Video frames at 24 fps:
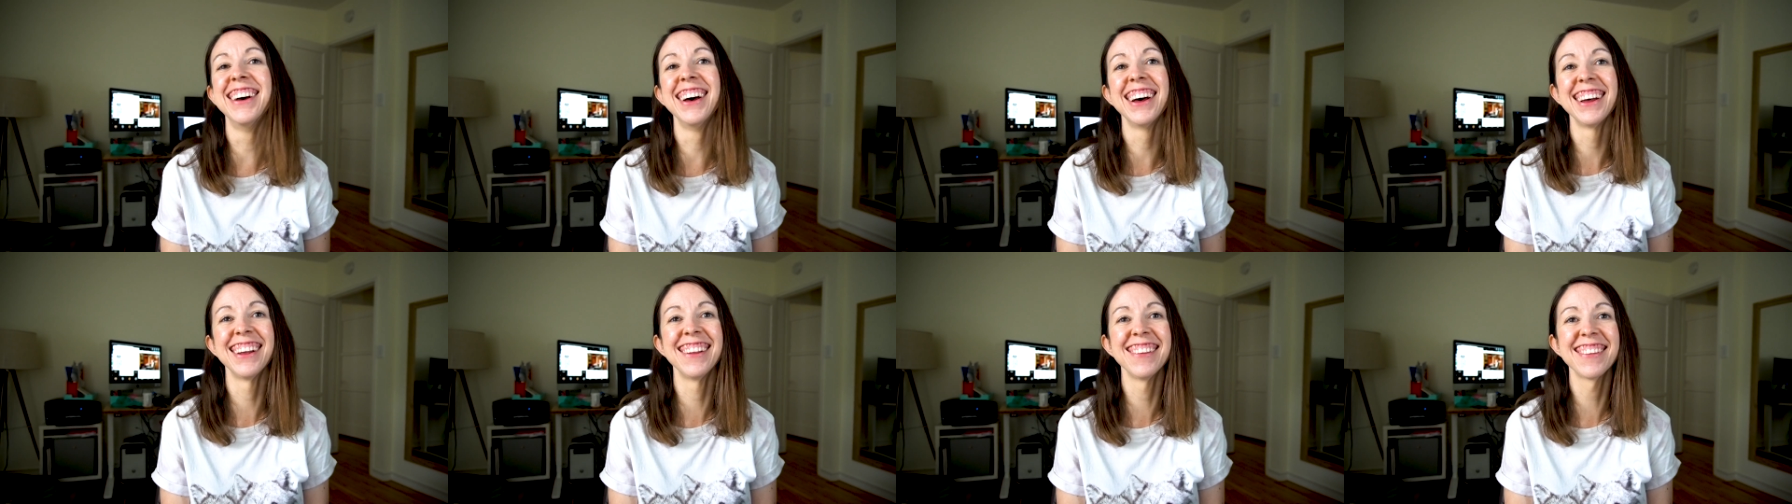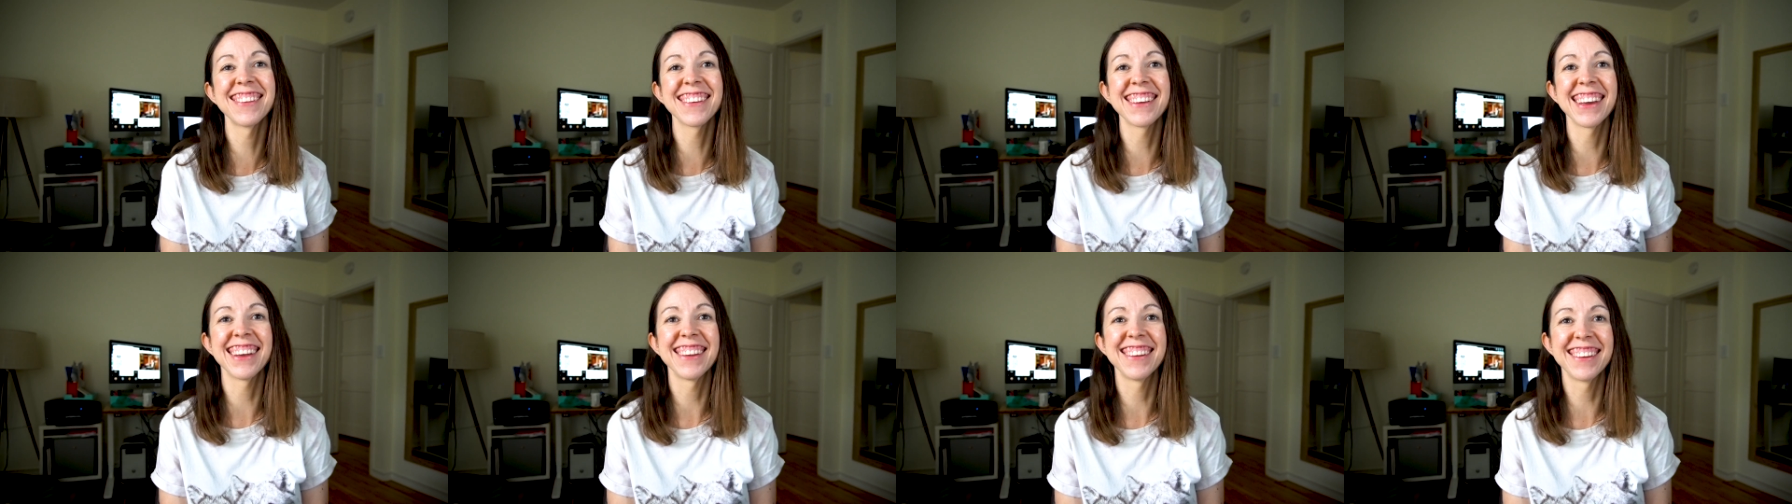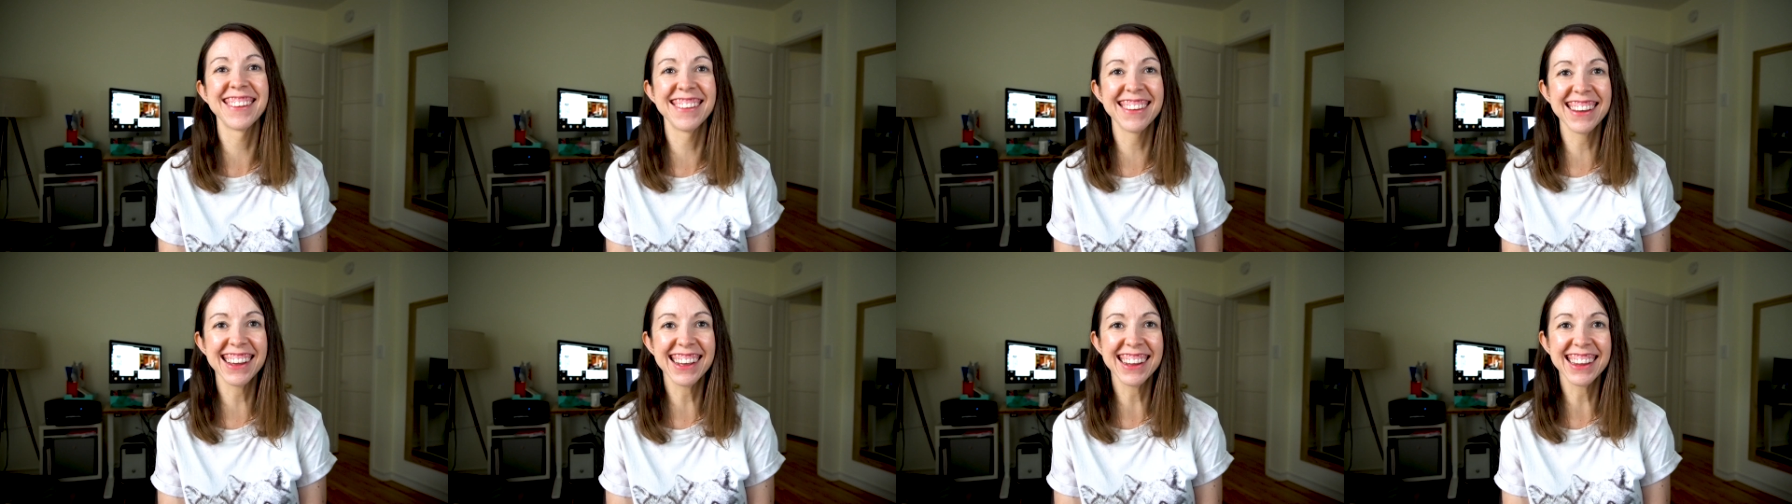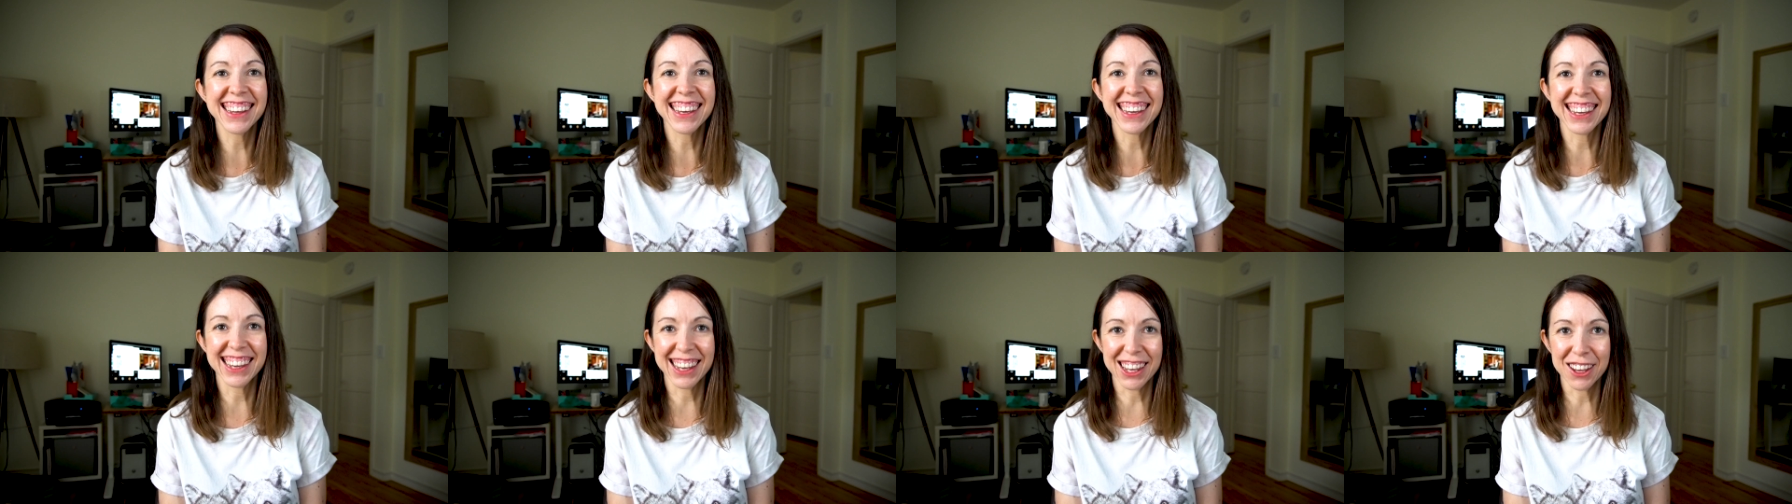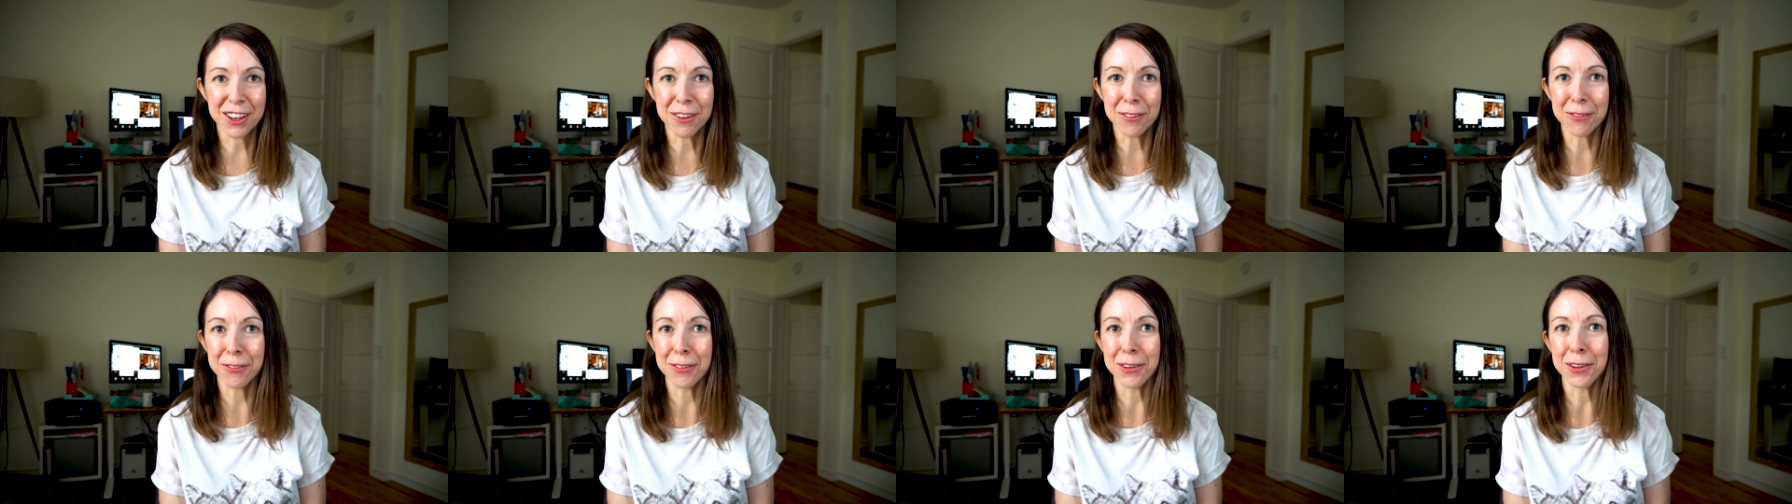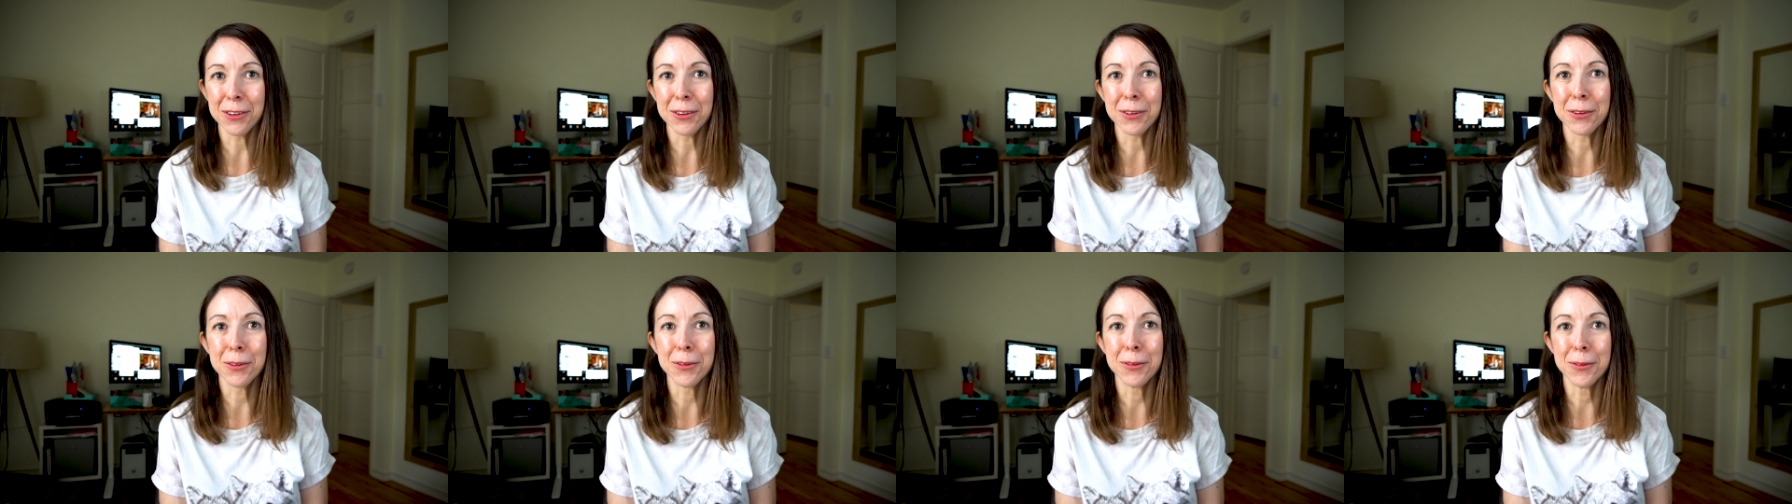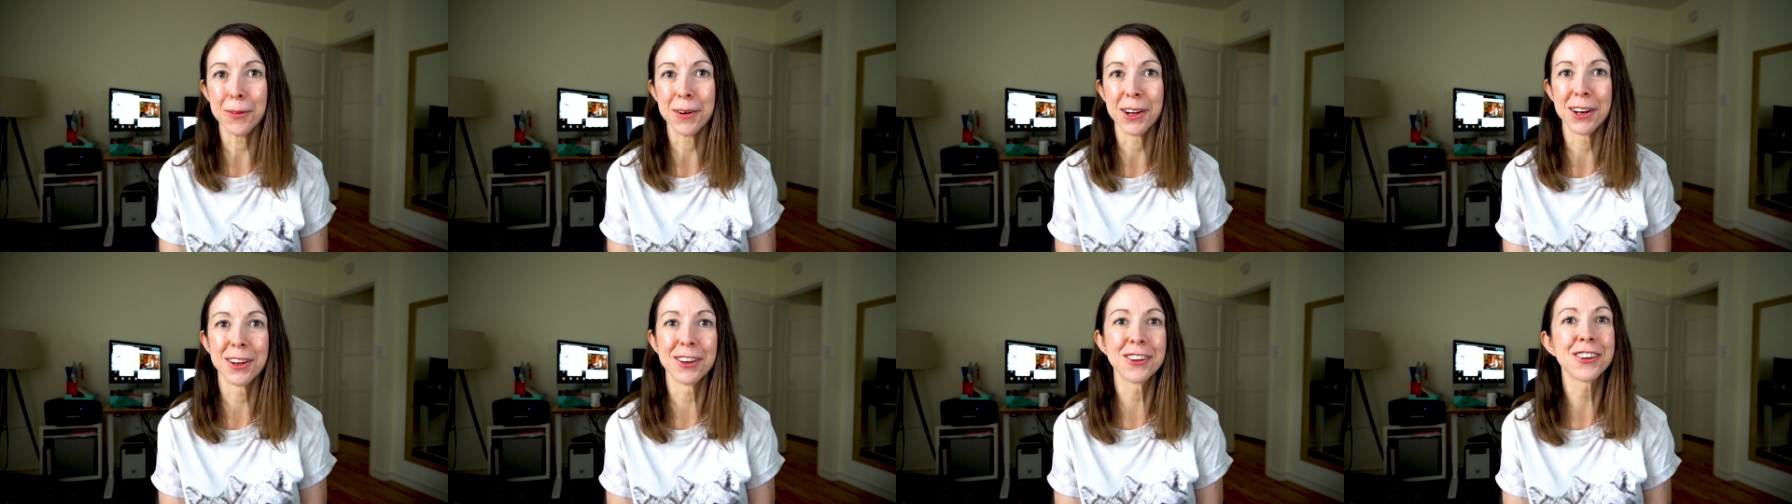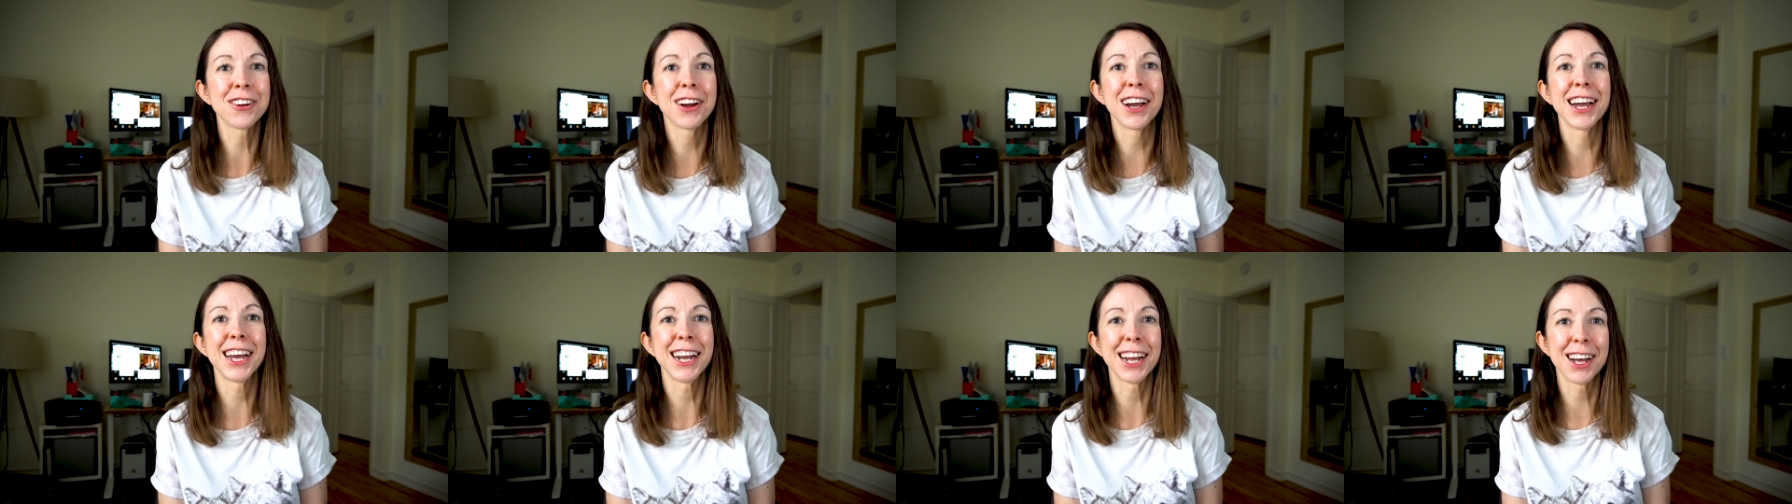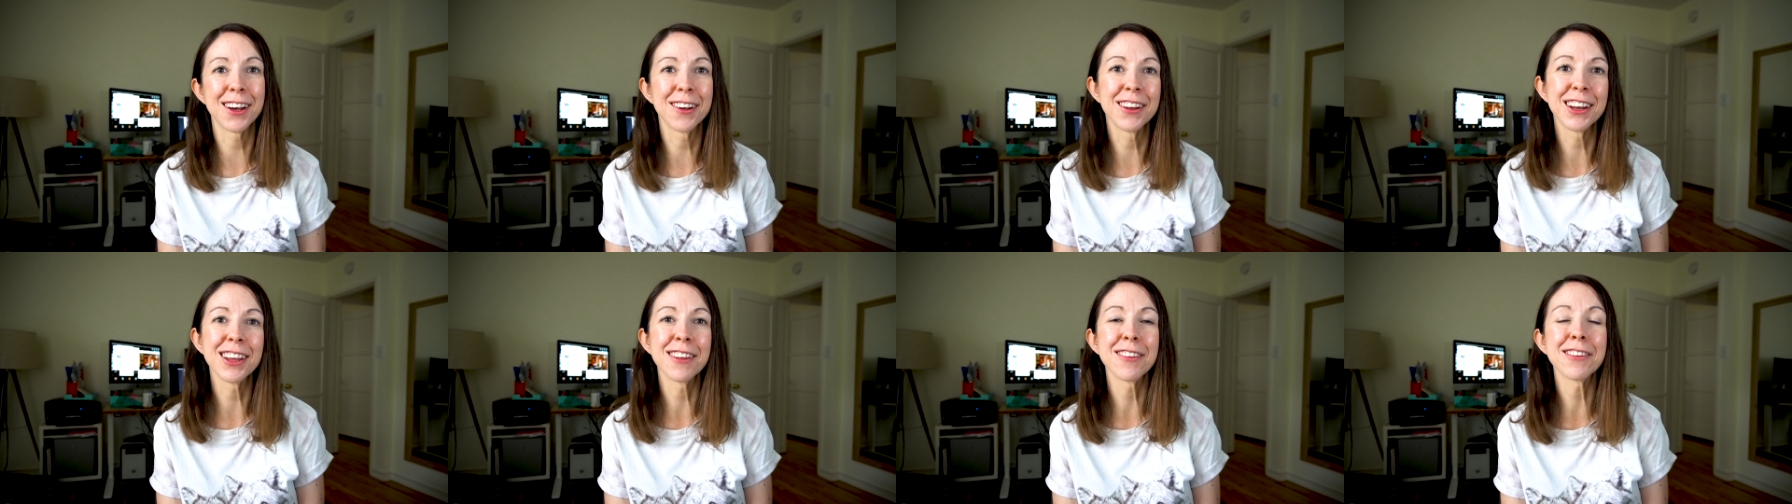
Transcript: on SketchDaily if you want to try it out.